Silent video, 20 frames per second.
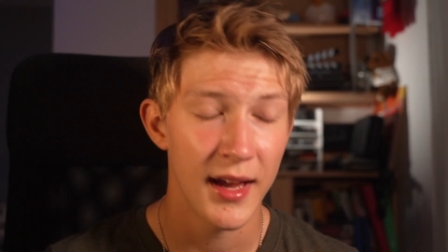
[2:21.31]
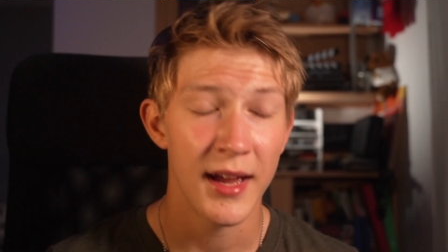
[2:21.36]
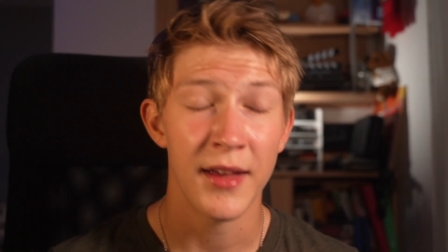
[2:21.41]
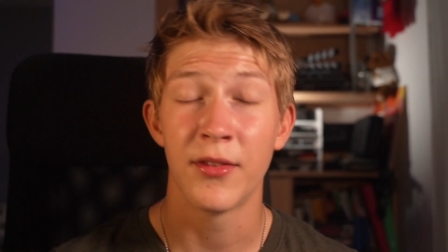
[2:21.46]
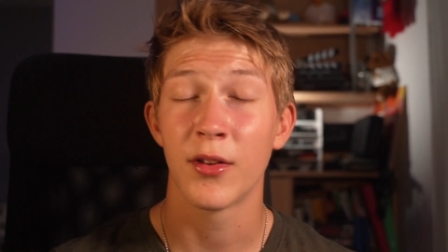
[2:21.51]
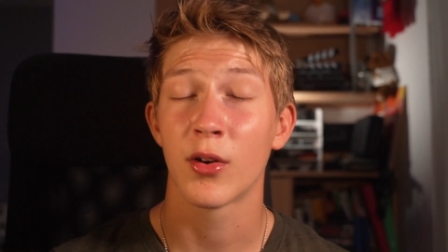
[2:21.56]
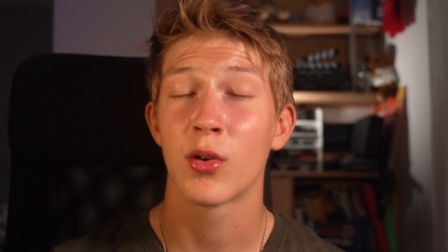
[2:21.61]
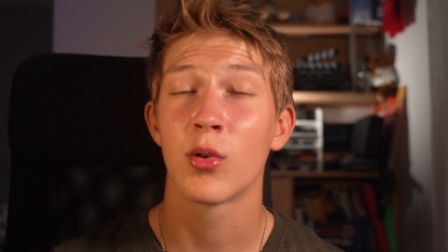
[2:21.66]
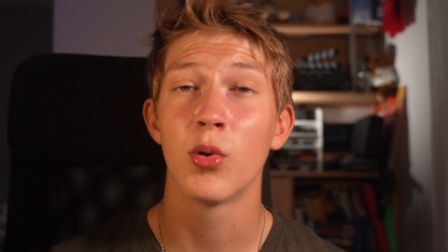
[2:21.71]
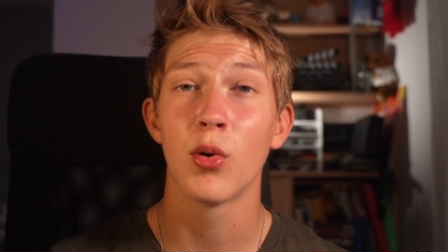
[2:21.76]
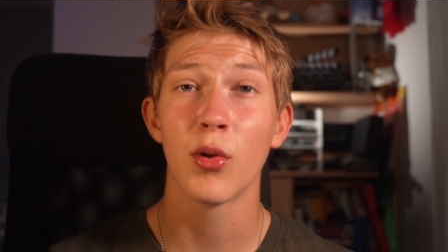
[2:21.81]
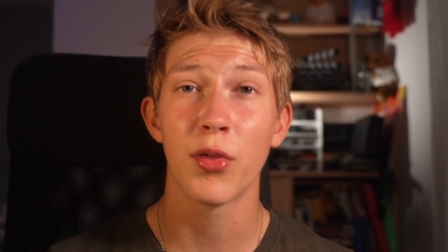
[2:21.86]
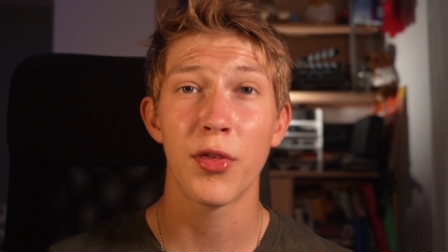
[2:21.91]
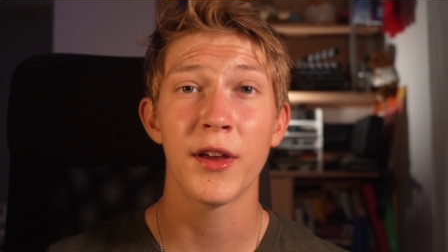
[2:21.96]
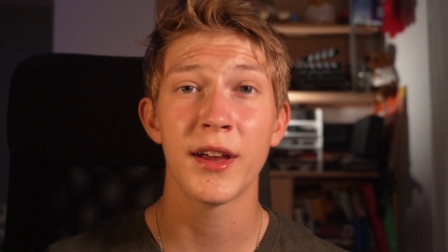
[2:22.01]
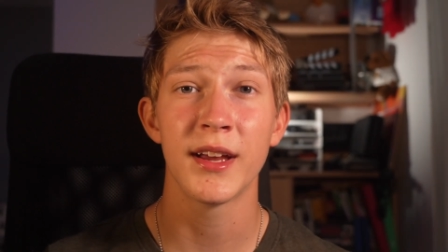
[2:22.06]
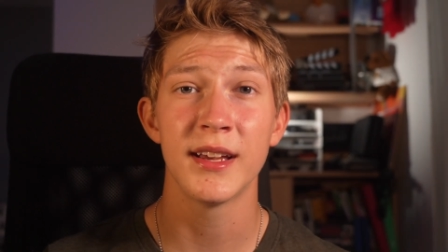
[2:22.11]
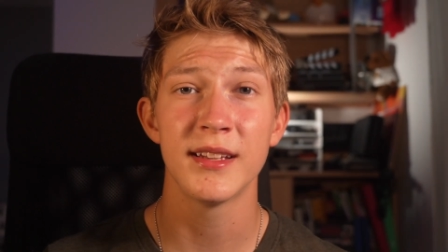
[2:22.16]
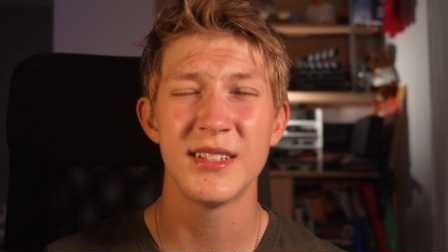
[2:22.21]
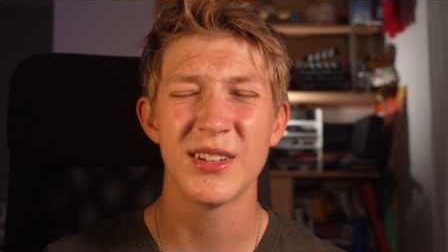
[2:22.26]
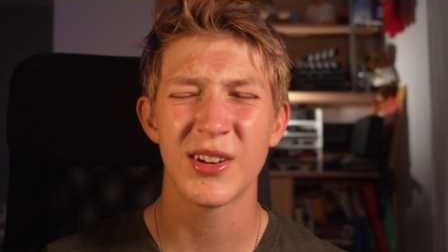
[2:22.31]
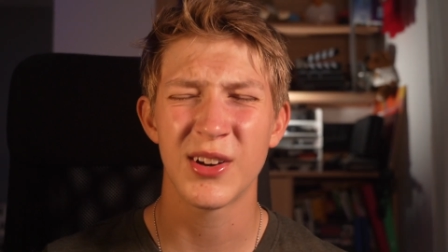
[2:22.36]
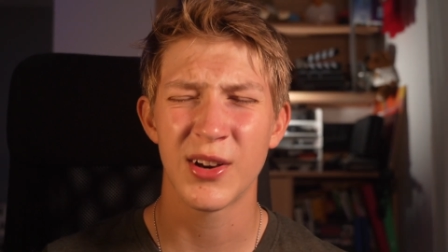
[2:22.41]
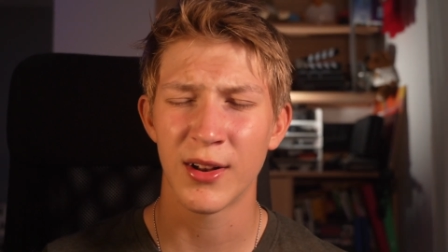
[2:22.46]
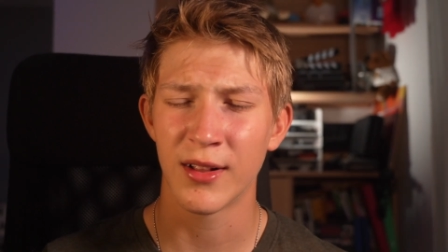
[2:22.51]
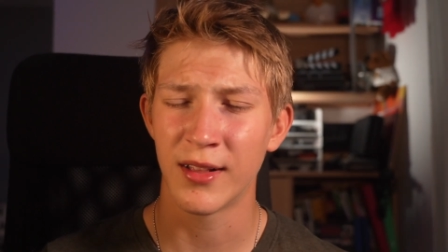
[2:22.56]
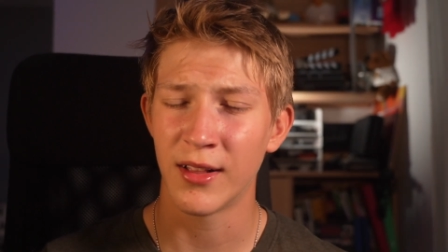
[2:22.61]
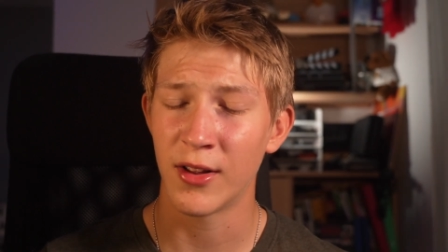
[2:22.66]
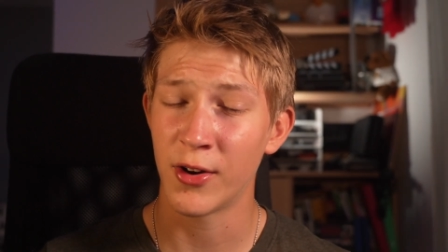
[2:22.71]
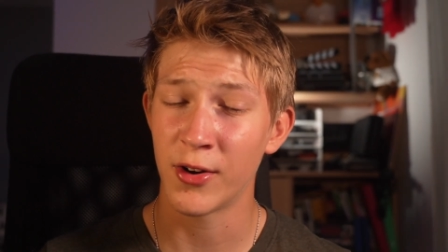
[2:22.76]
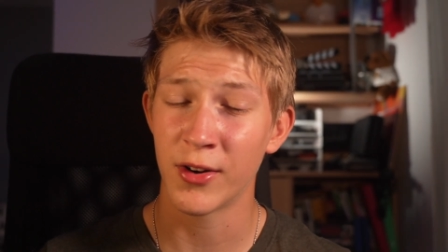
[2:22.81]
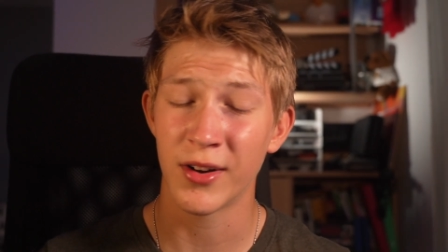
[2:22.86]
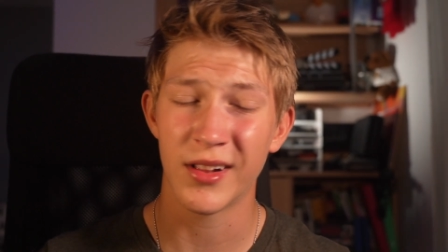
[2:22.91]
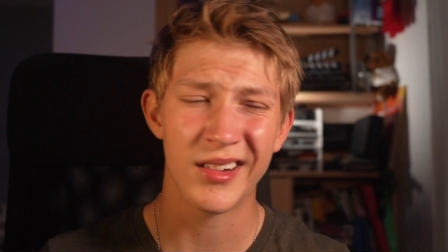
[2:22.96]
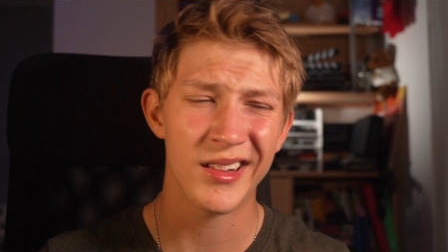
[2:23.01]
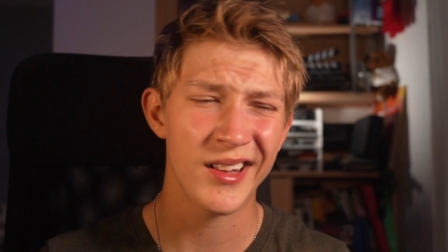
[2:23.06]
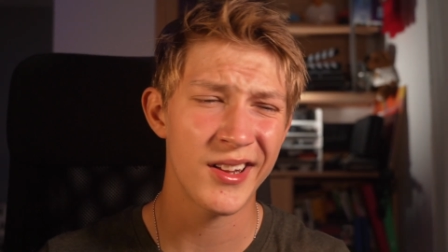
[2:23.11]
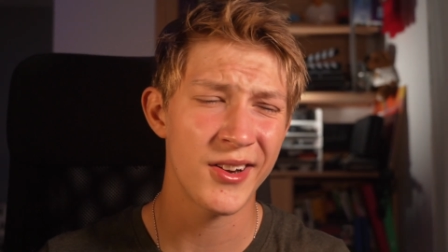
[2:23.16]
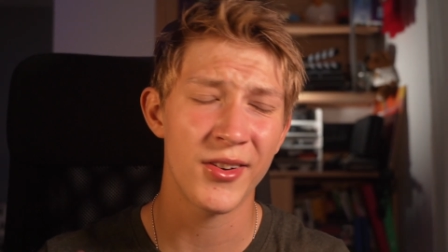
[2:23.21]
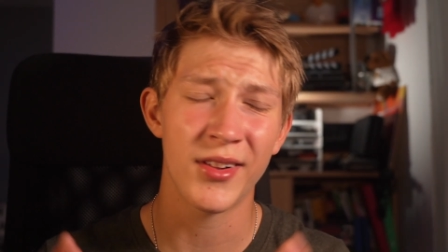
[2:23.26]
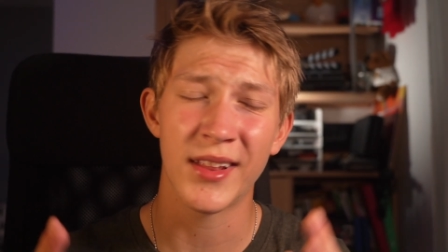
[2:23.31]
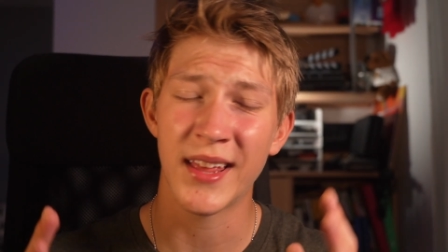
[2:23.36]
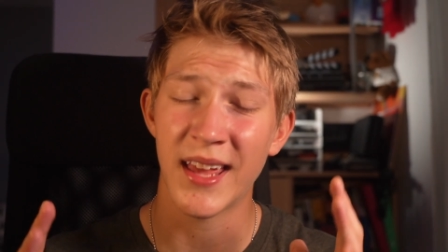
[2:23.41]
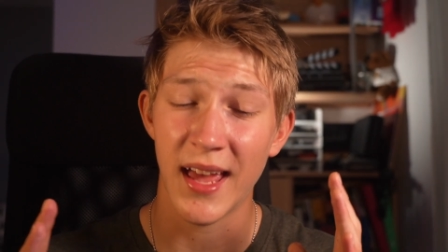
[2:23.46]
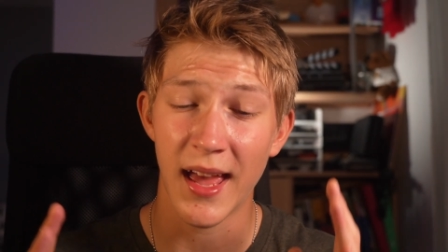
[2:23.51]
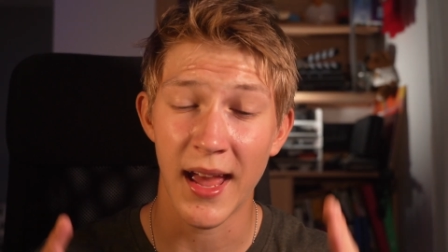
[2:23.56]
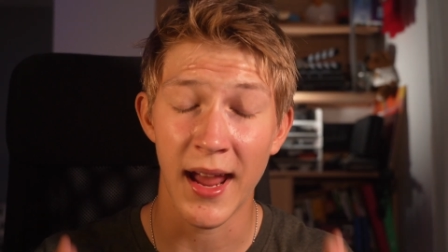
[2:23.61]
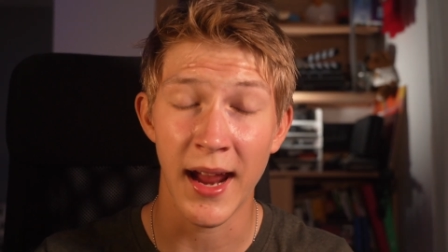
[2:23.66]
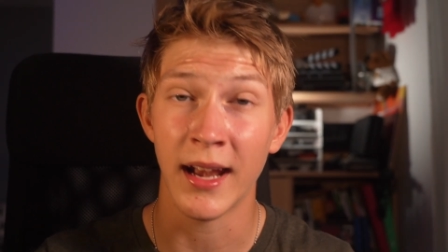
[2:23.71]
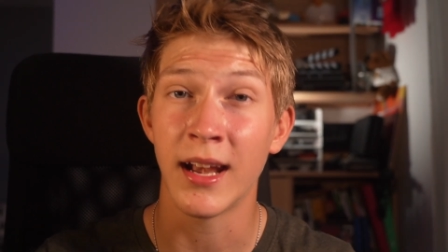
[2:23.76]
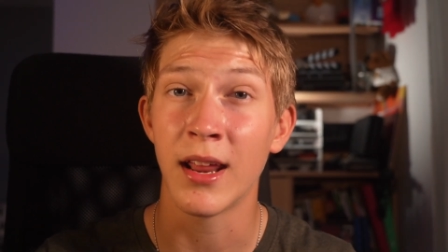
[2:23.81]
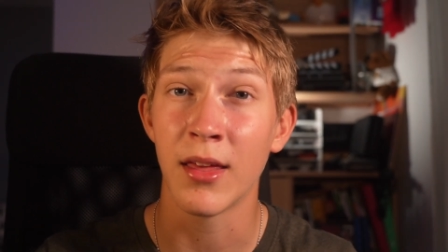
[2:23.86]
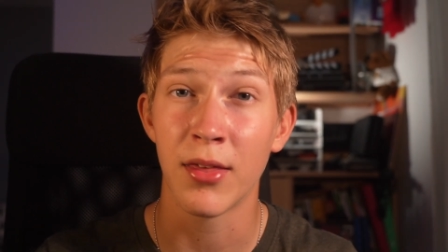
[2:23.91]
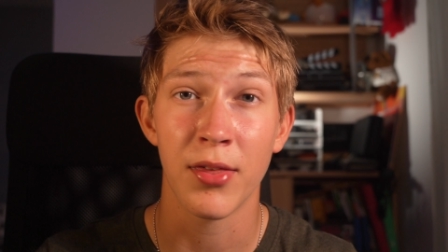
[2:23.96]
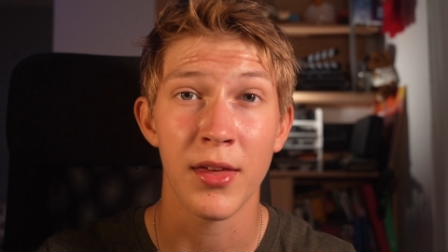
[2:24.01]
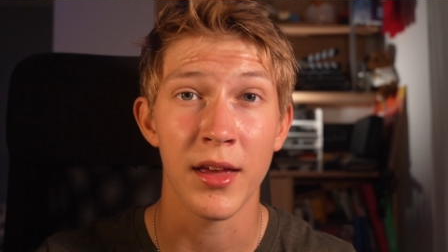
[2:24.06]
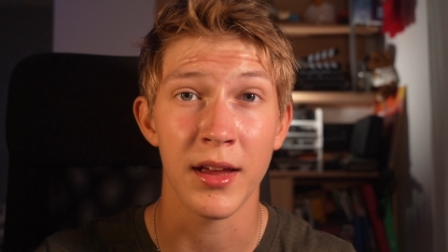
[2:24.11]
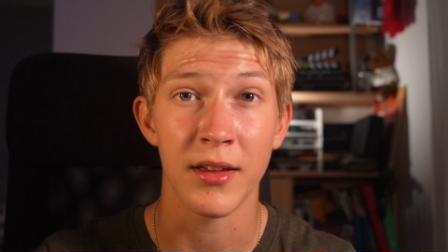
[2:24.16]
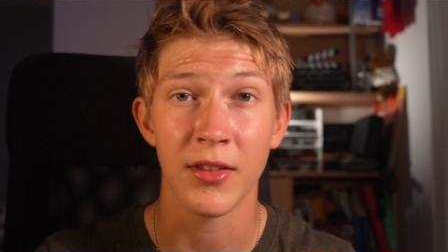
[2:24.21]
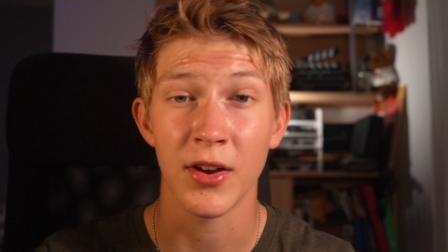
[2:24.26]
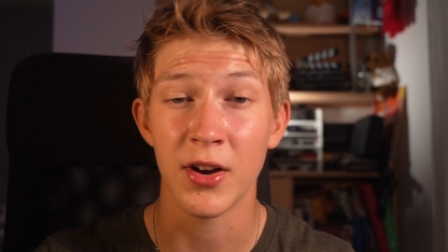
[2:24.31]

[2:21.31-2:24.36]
And the cool thing is you can learn literally anything.